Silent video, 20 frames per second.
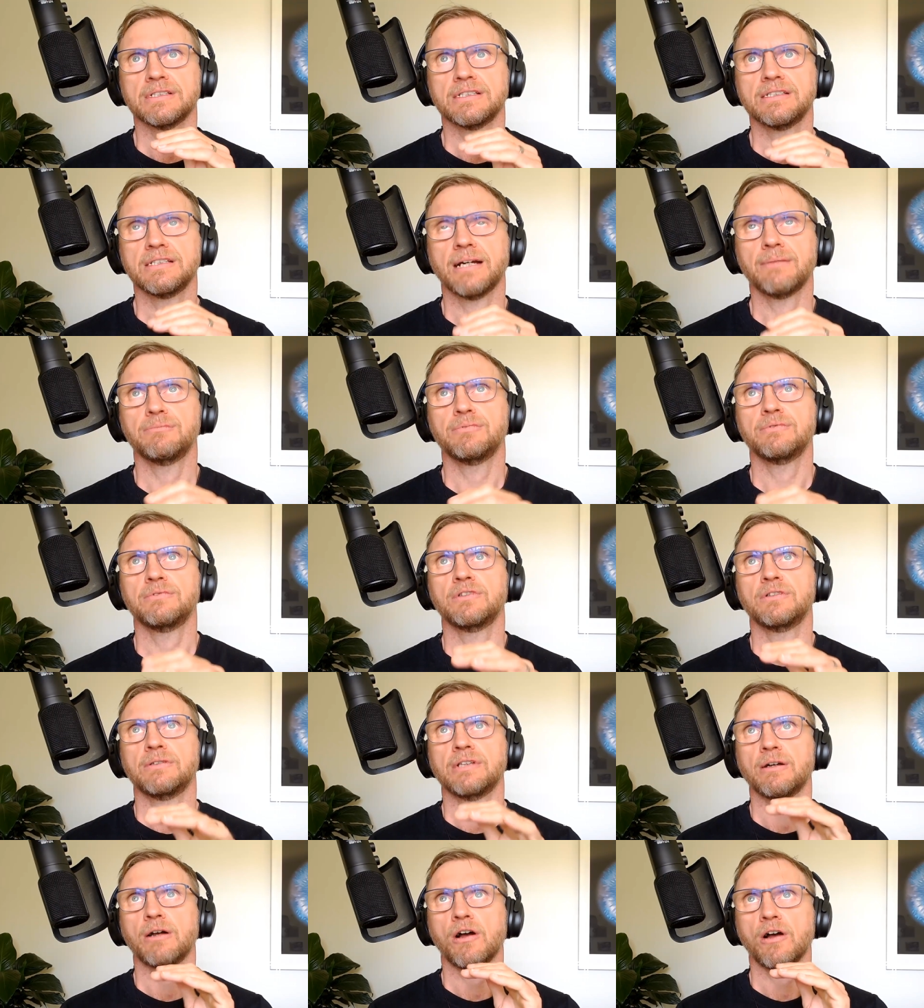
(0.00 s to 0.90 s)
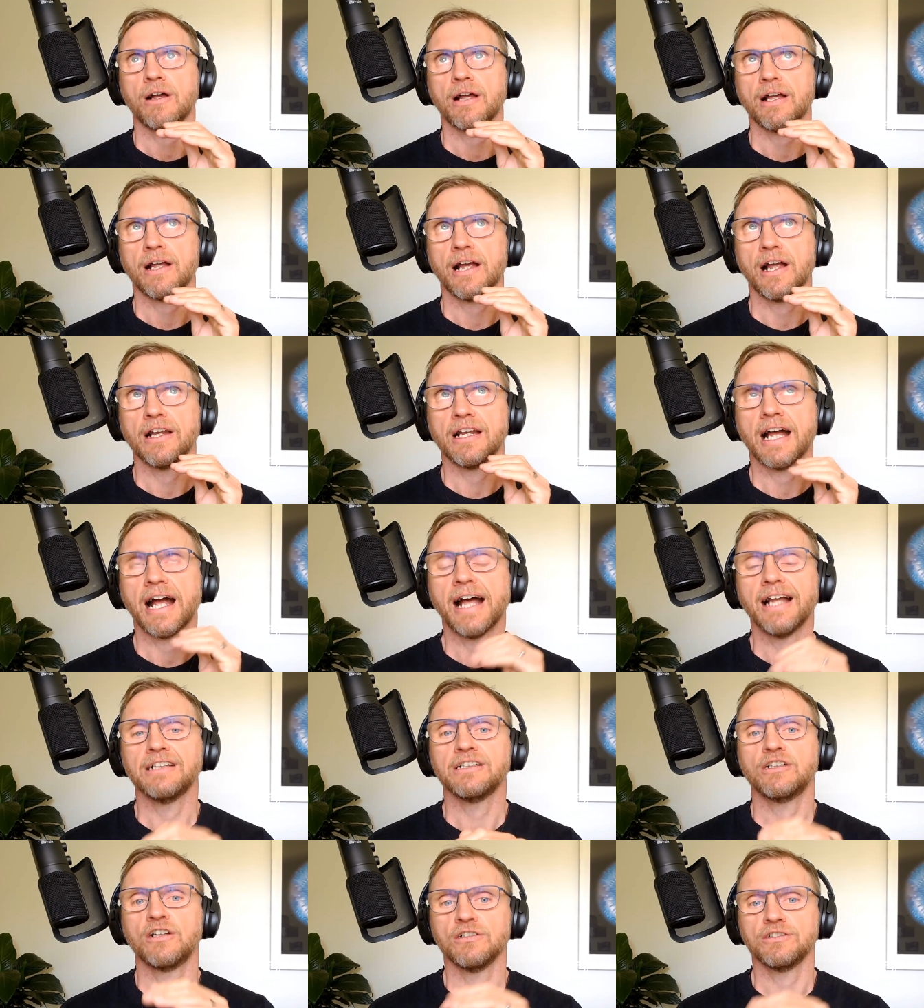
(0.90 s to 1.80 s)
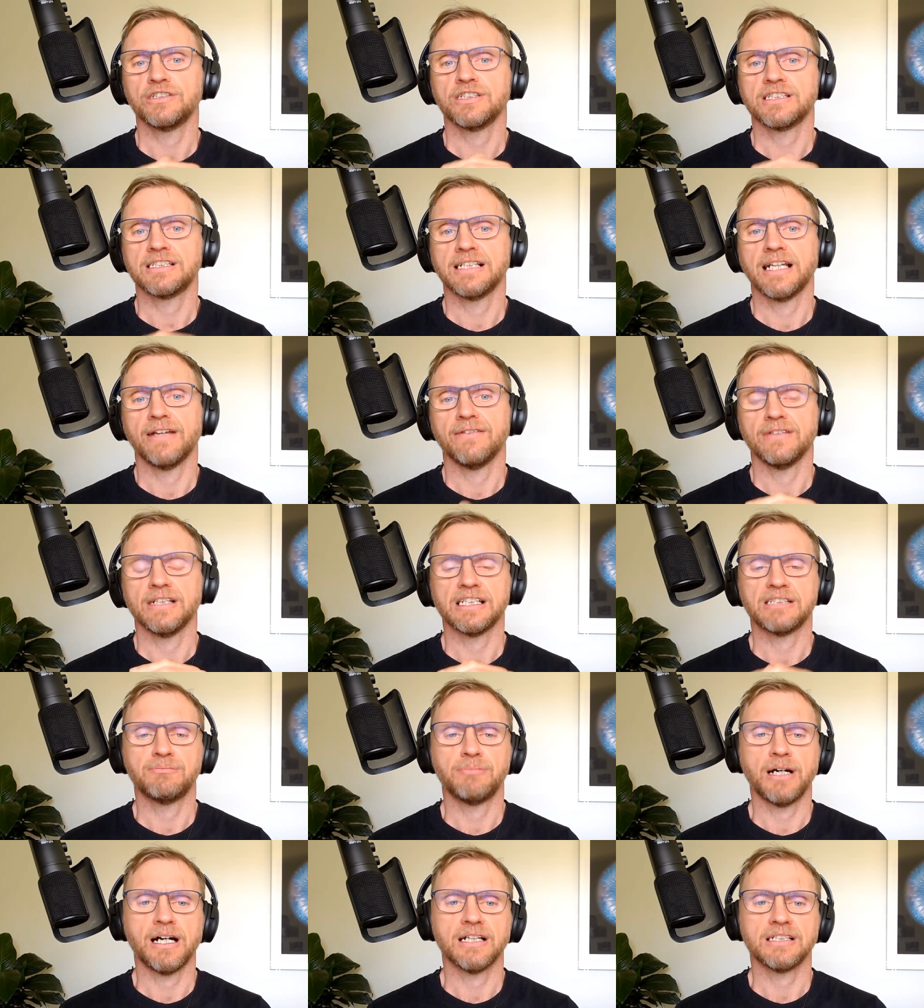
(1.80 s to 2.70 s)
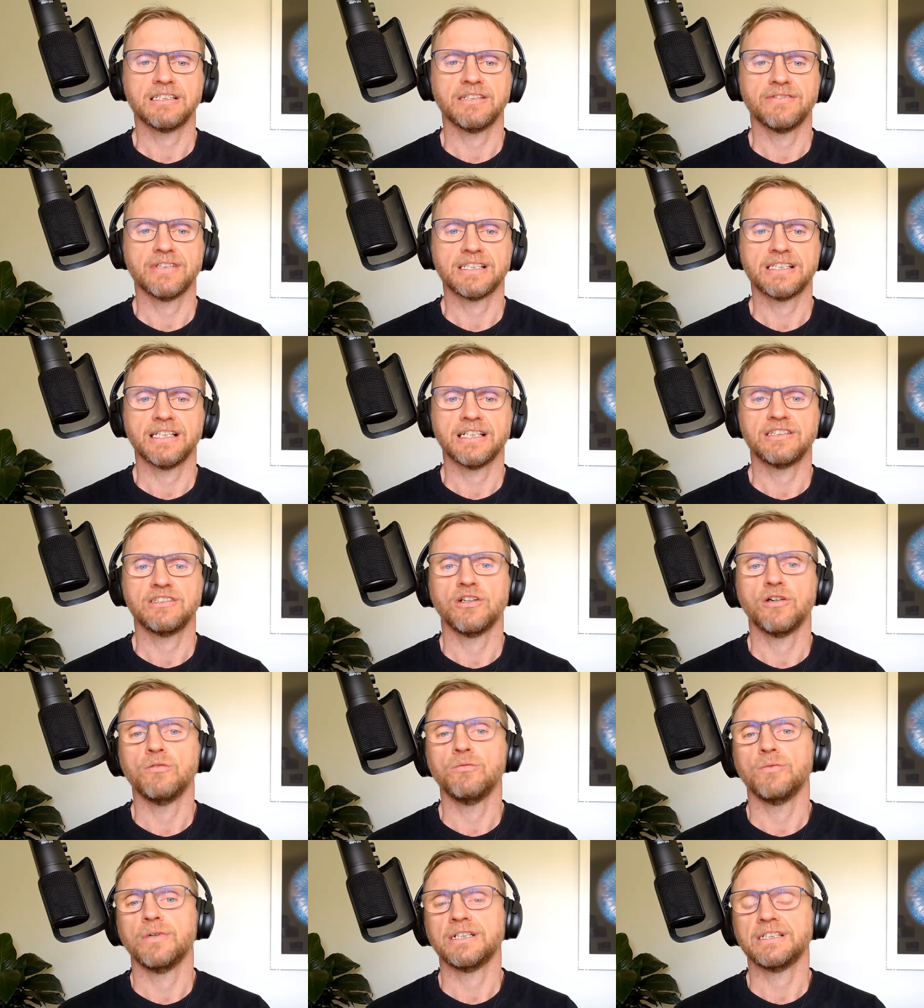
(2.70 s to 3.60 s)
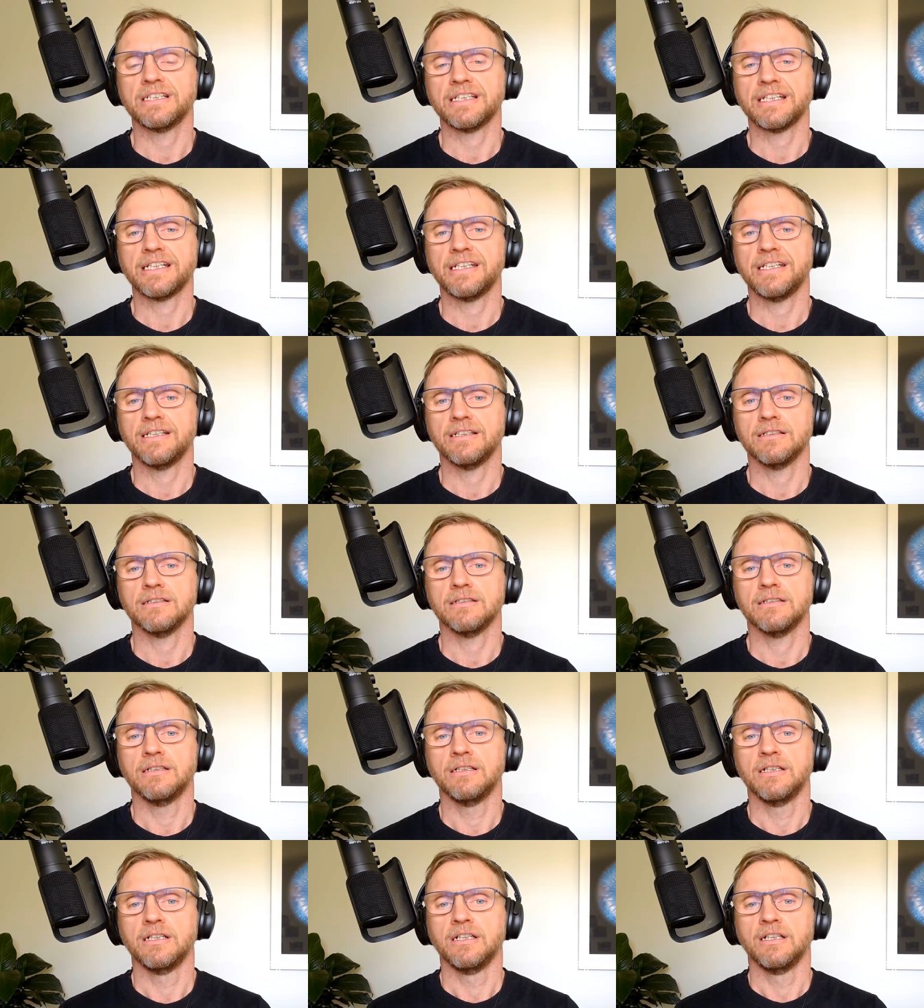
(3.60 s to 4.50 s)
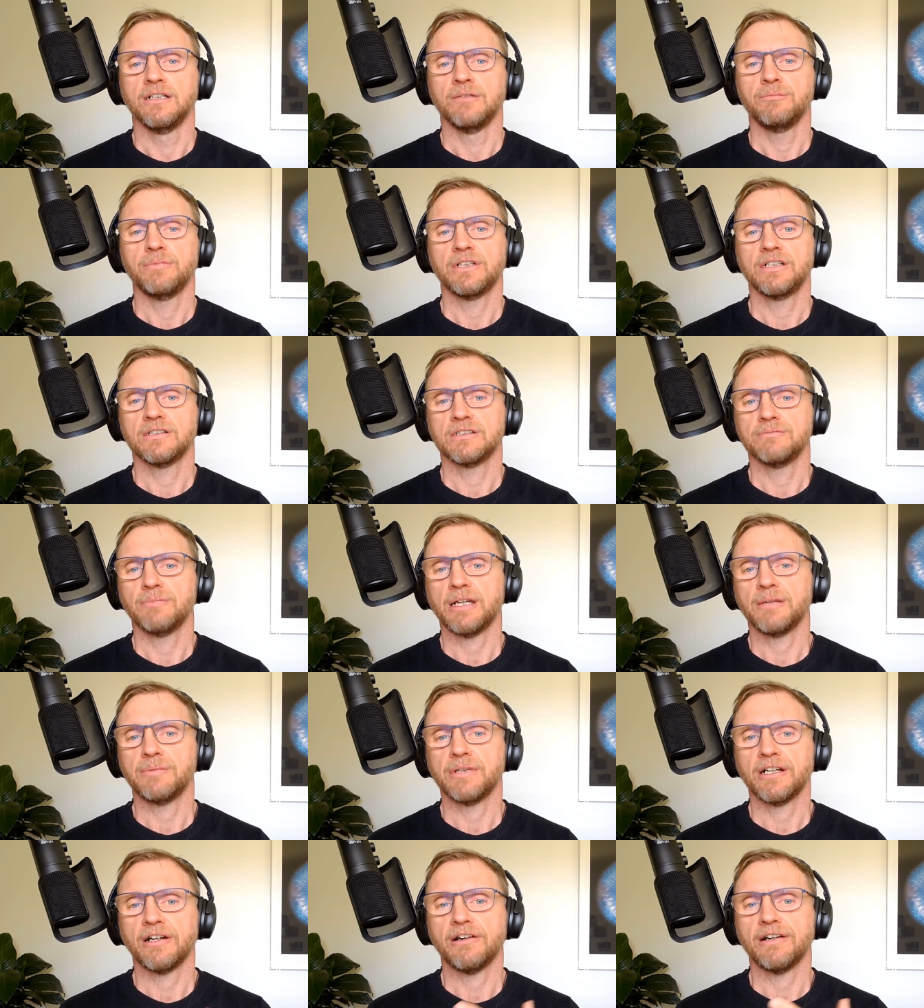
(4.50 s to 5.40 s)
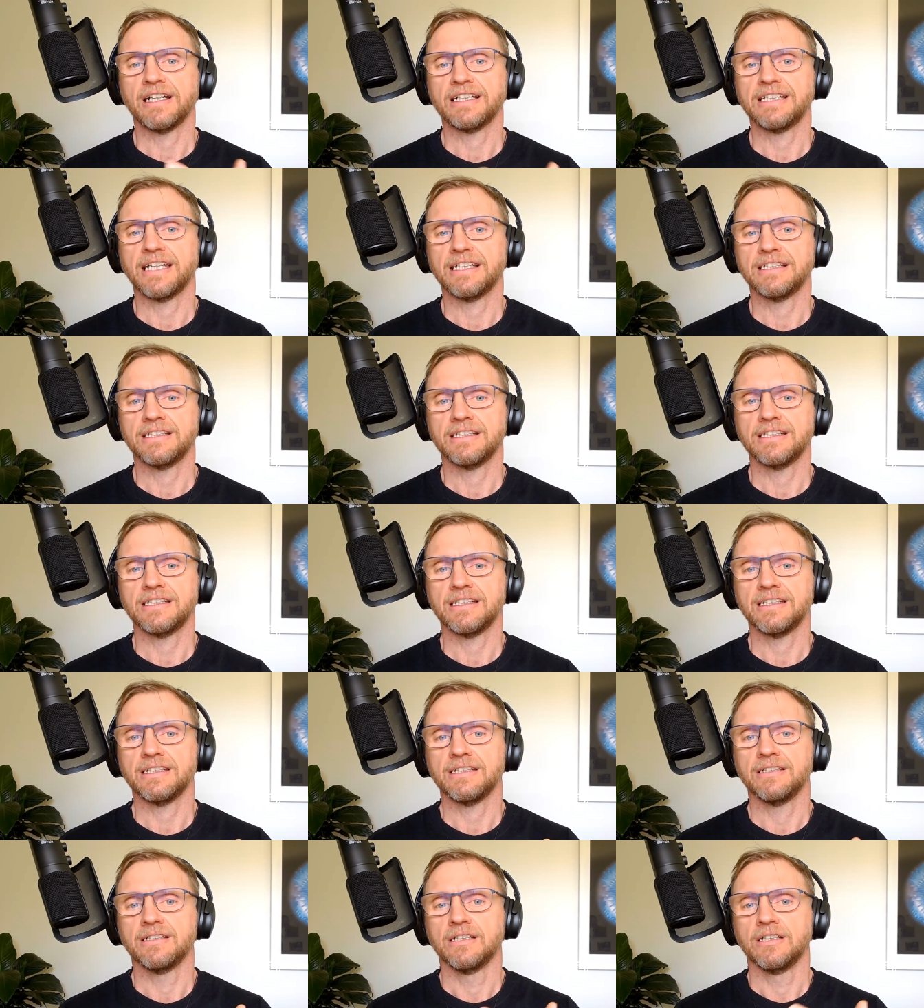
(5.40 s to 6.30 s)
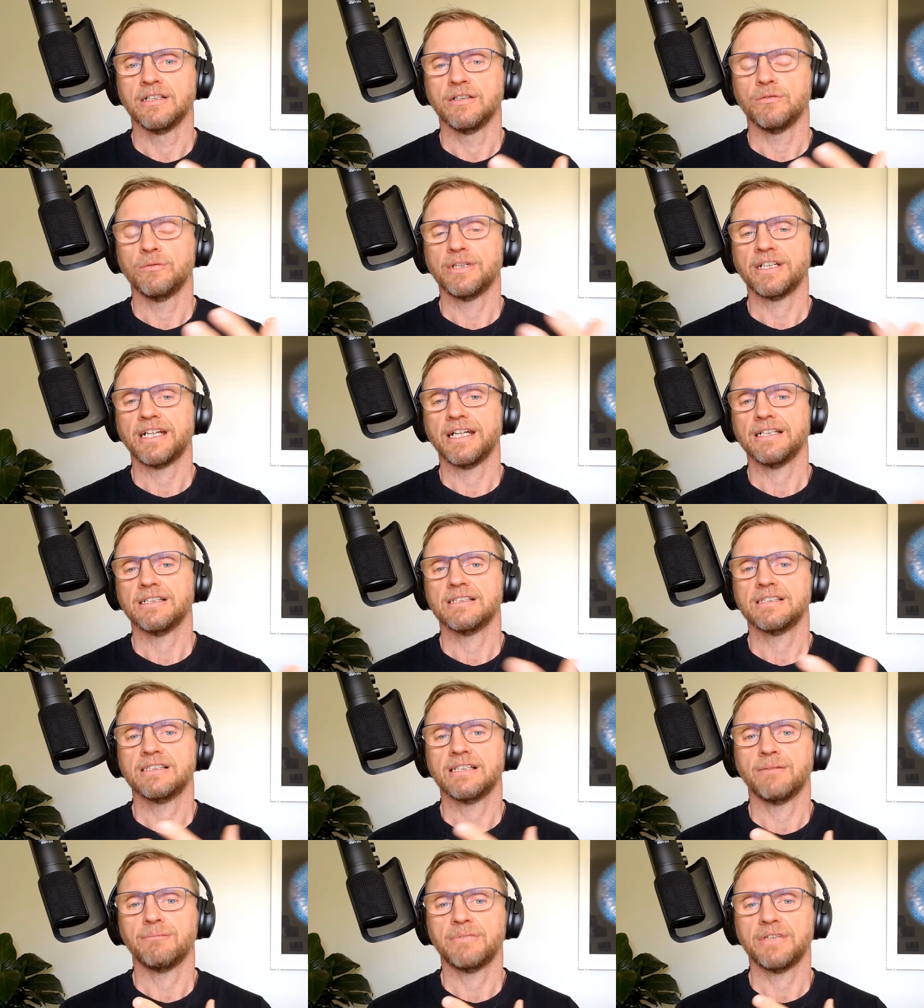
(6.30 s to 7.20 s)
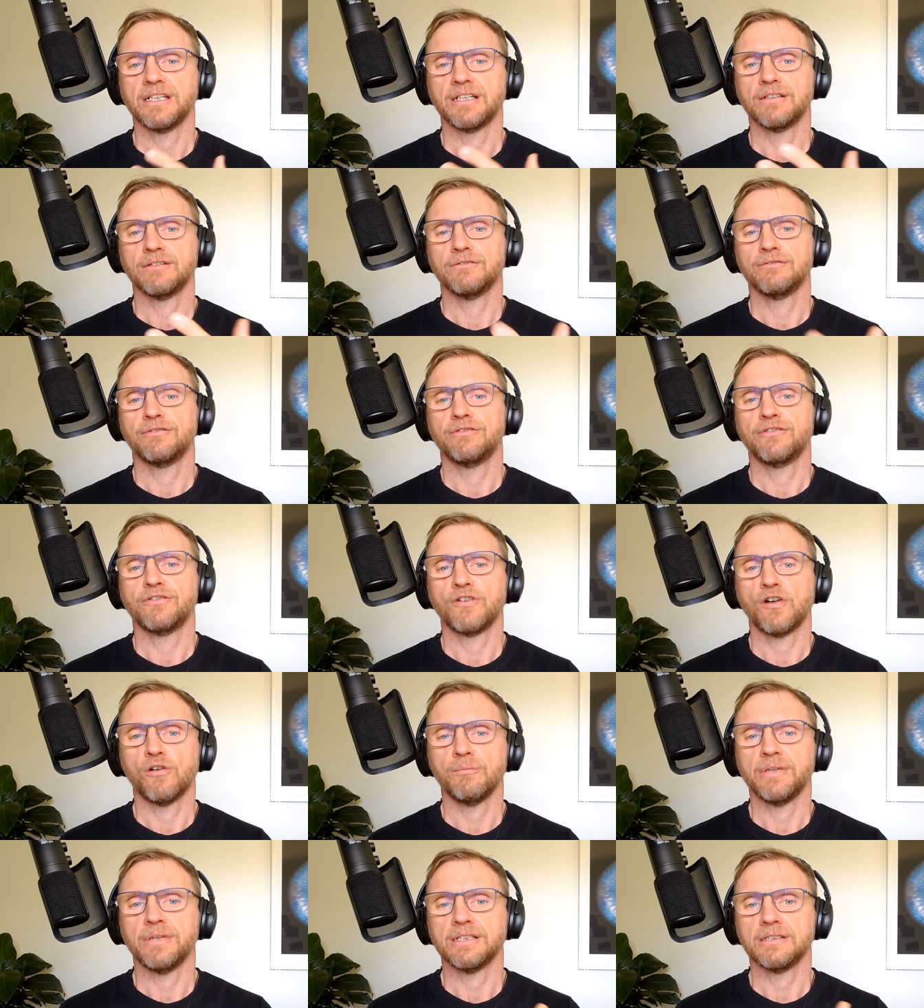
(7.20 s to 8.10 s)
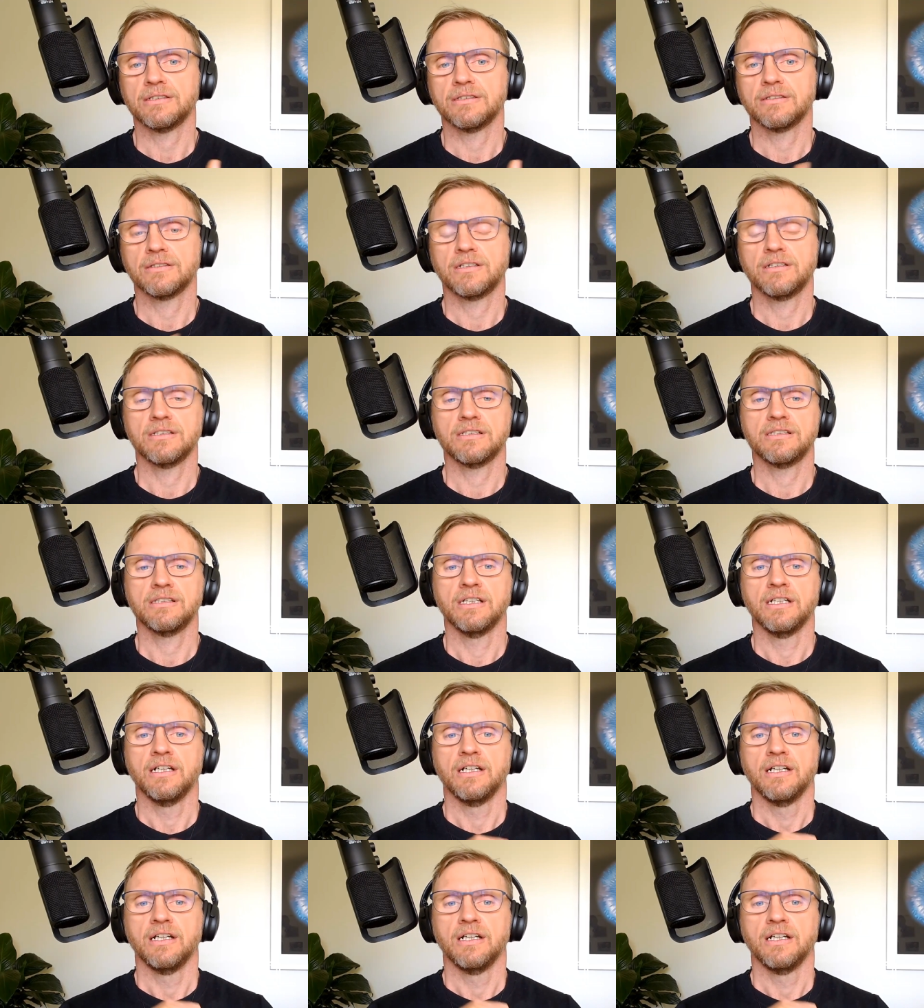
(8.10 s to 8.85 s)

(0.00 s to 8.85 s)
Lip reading: at an unconscious level, there's parts of us that don't want to heal because maybe our identity, we're getting something from it. Because